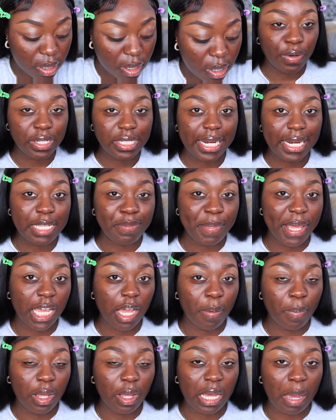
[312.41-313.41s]
For today's
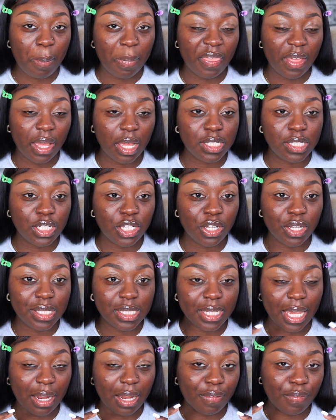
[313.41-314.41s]
makeup look, I'm thinking to do
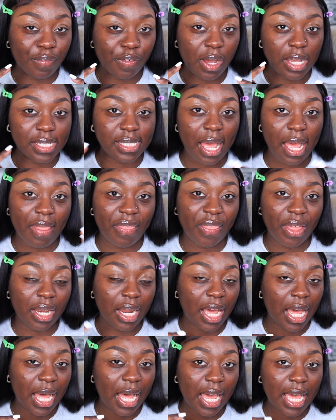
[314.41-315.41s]
skin first and then
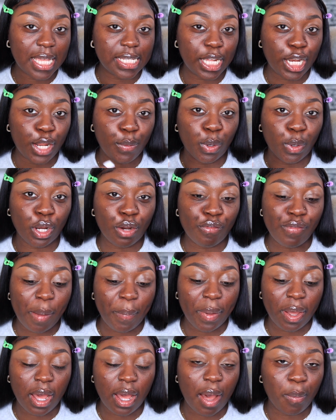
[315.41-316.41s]
eyes, and then we're gonna
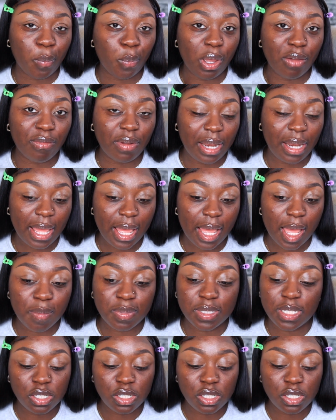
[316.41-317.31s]
wrap it up with lips.